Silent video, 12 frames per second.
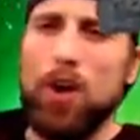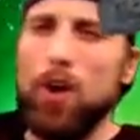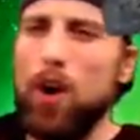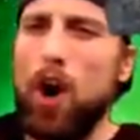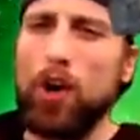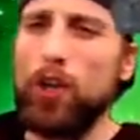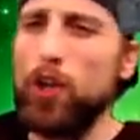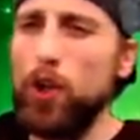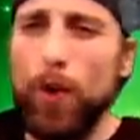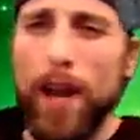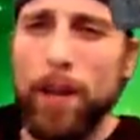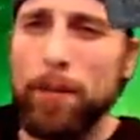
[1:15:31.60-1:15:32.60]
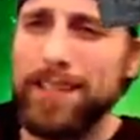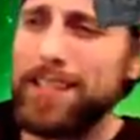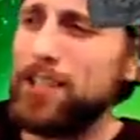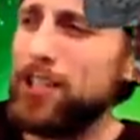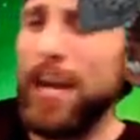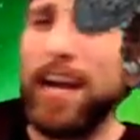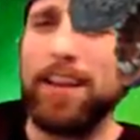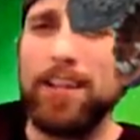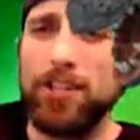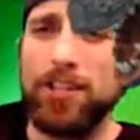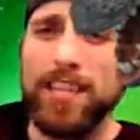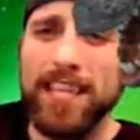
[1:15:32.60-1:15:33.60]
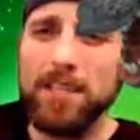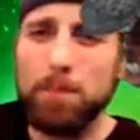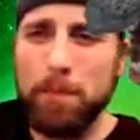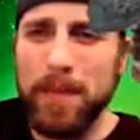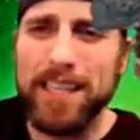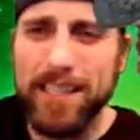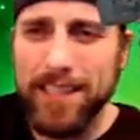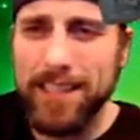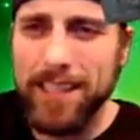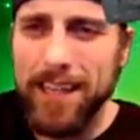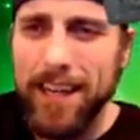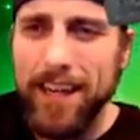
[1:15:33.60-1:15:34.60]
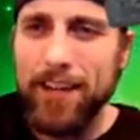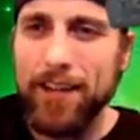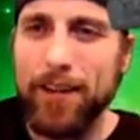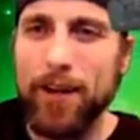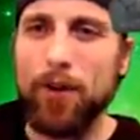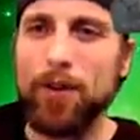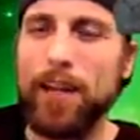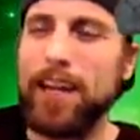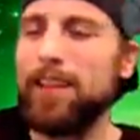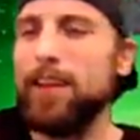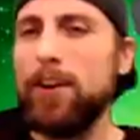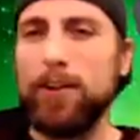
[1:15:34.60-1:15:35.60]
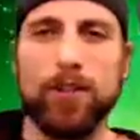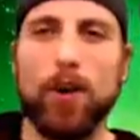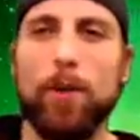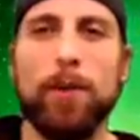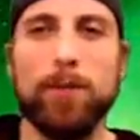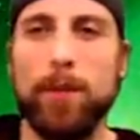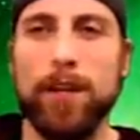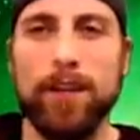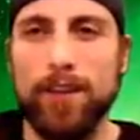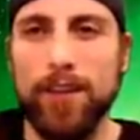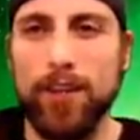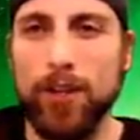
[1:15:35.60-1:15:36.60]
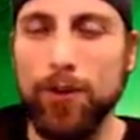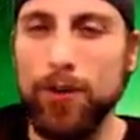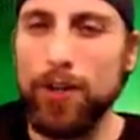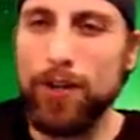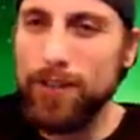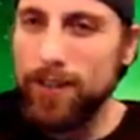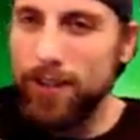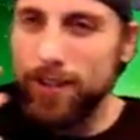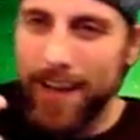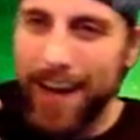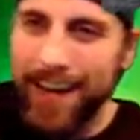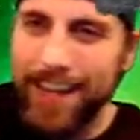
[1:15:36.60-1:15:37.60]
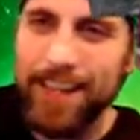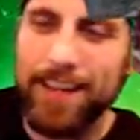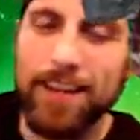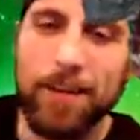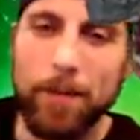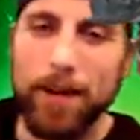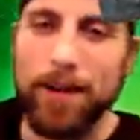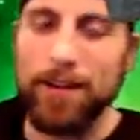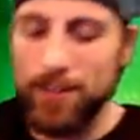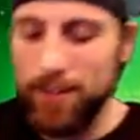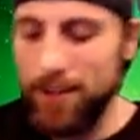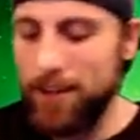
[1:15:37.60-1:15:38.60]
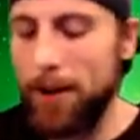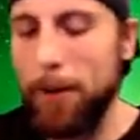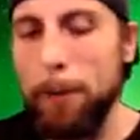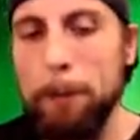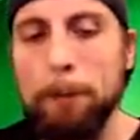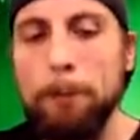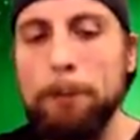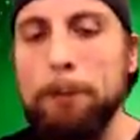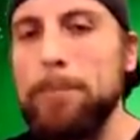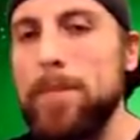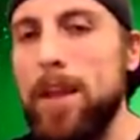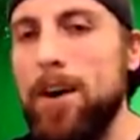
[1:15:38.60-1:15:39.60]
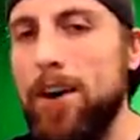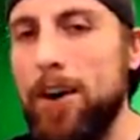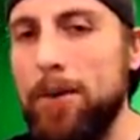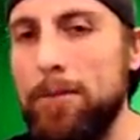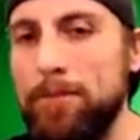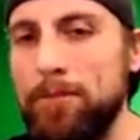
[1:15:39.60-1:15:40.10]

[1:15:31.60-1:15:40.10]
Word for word: are you able to challenge these beasts, you know, like that are so much bigger than you? You're, you're tiny in comparison, you know? Um,